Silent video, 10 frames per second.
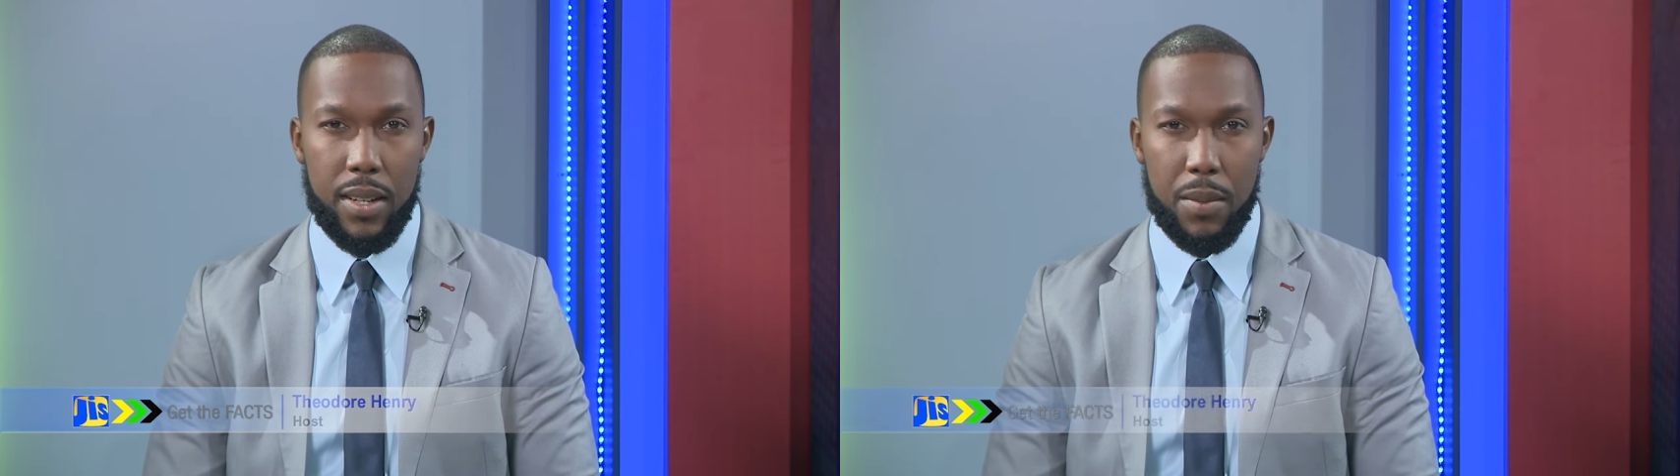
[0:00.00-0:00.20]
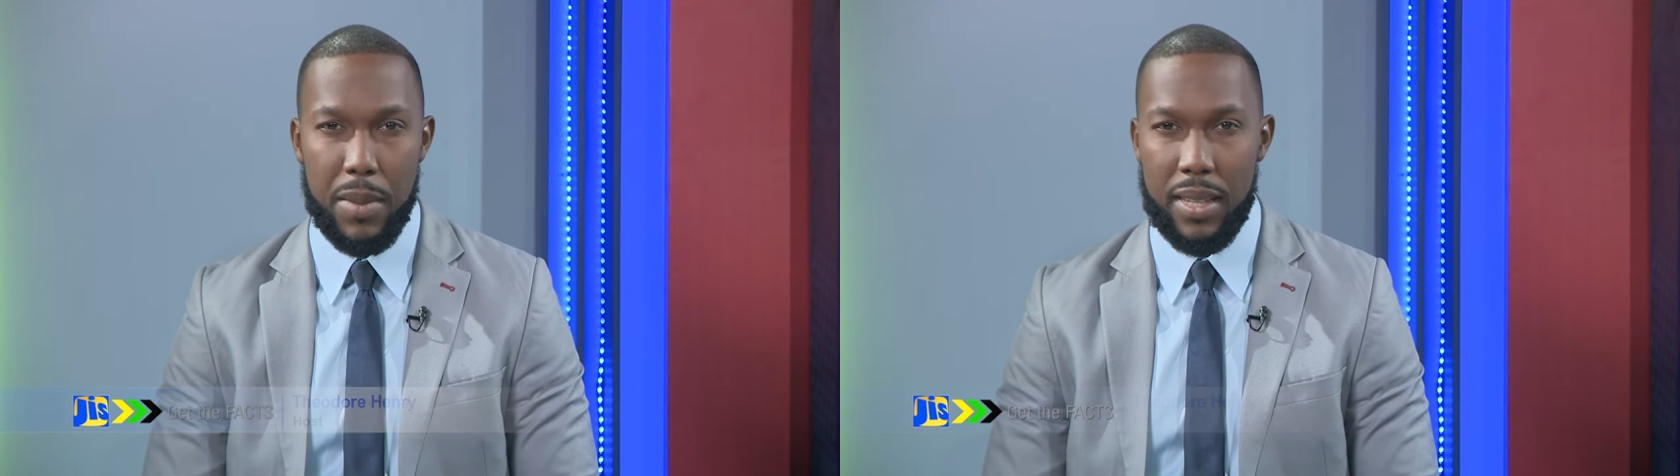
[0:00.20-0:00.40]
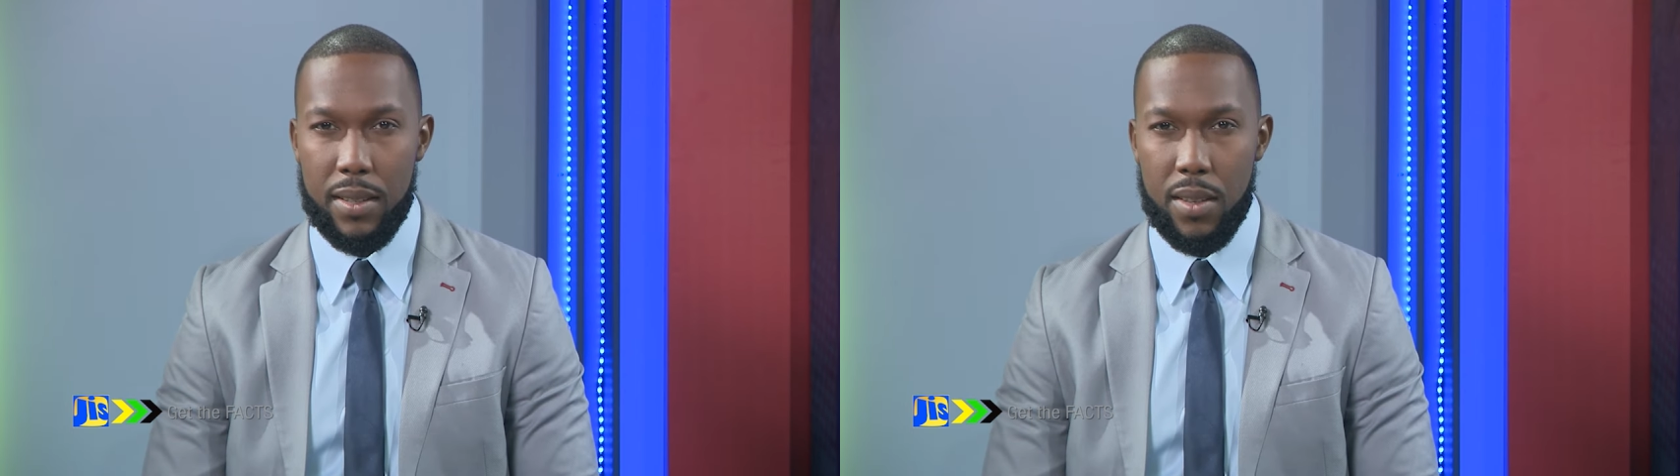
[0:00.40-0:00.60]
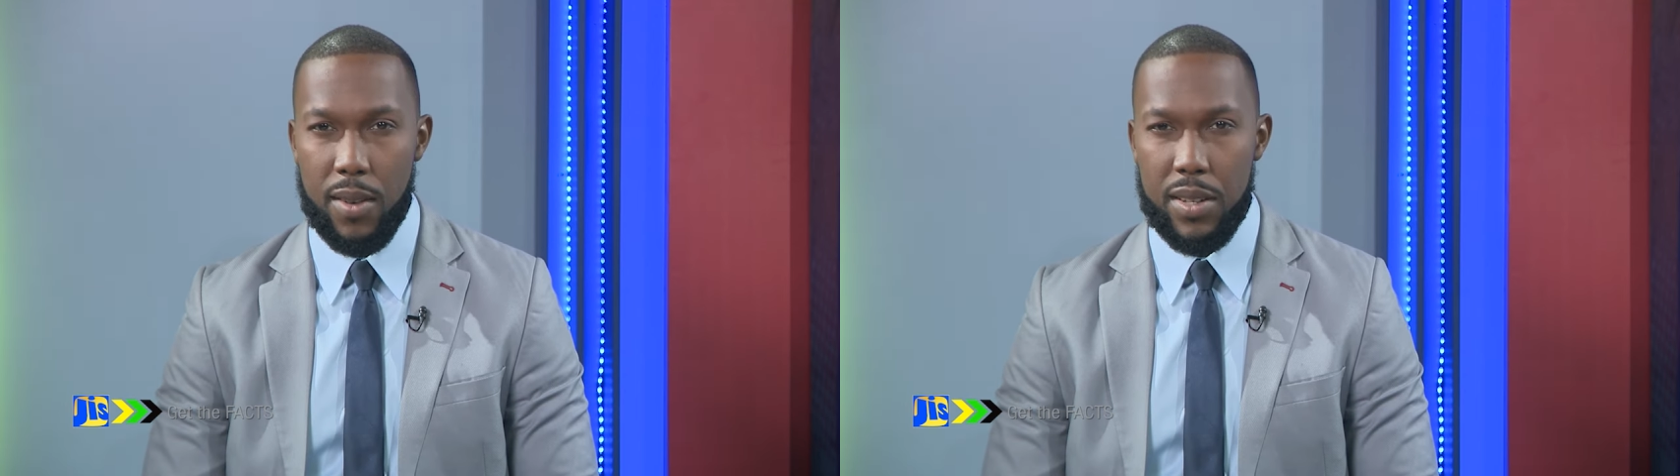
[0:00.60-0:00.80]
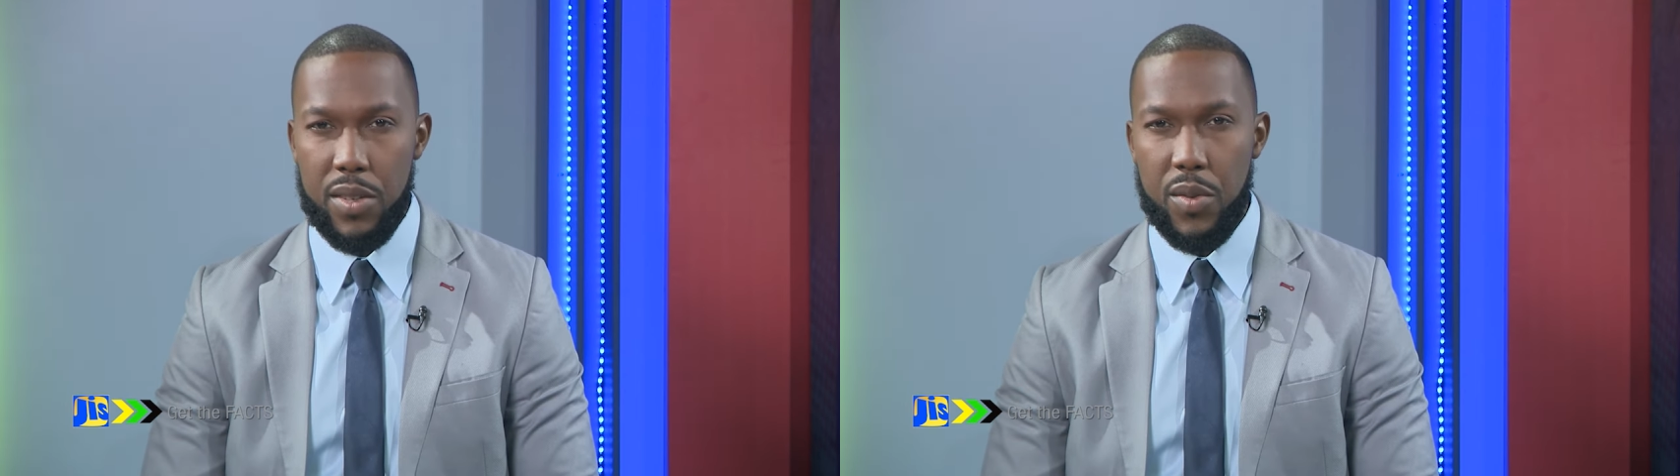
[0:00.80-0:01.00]
commenced the
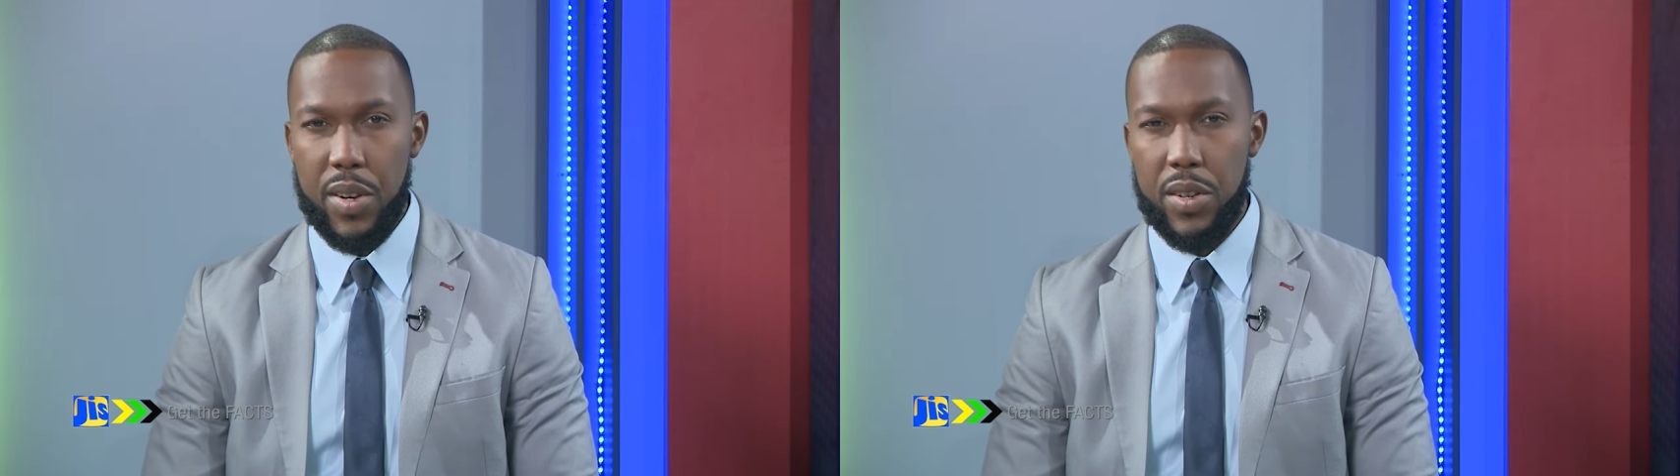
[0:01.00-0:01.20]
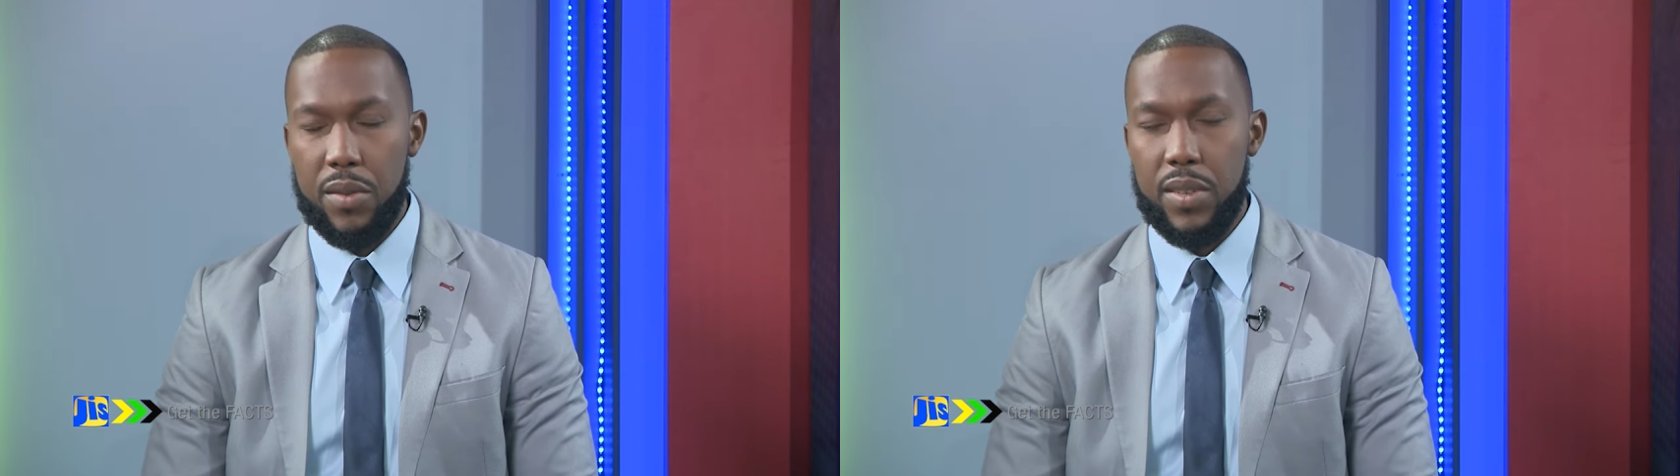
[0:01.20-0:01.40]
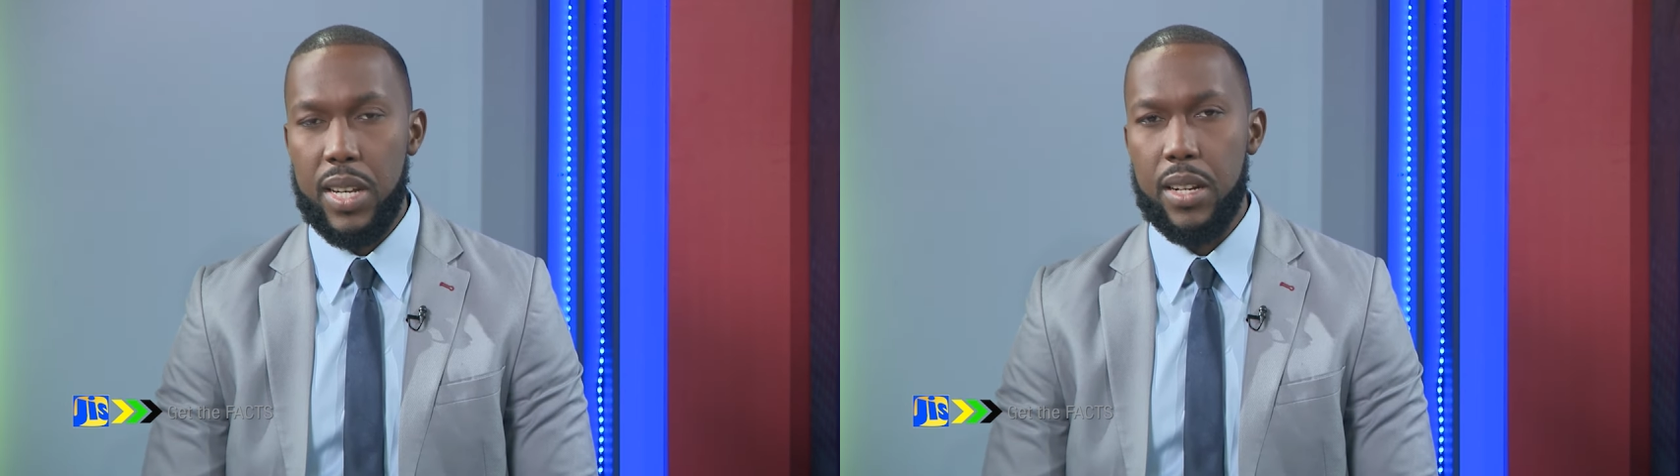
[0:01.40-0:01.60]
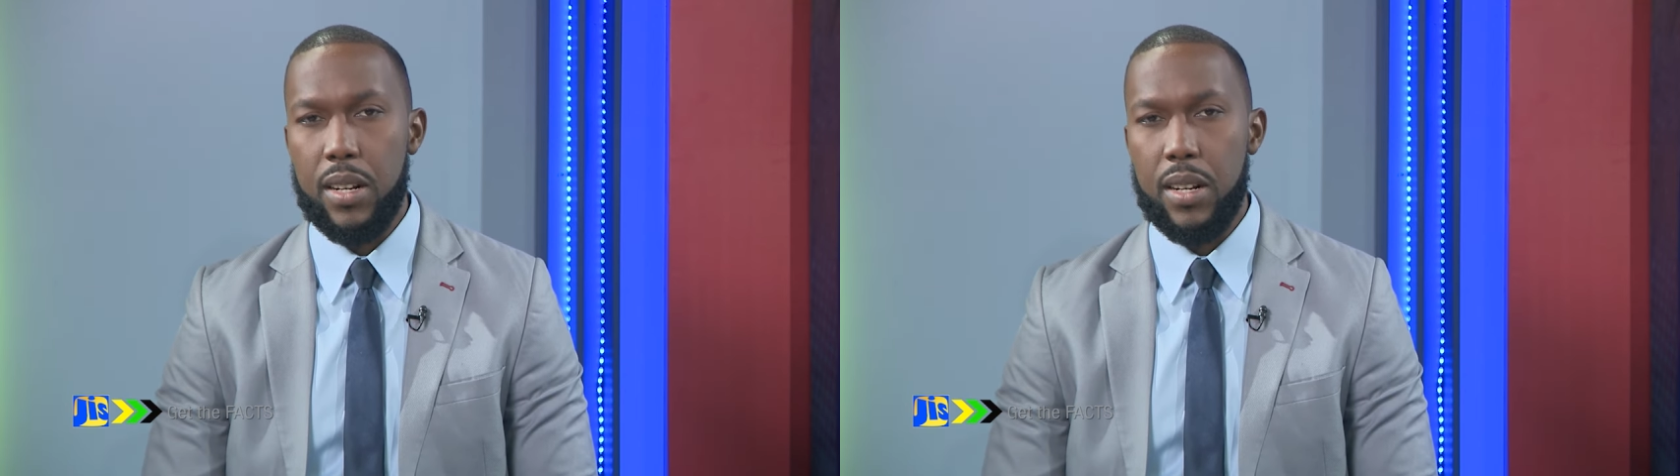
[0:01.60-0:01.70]
registration of data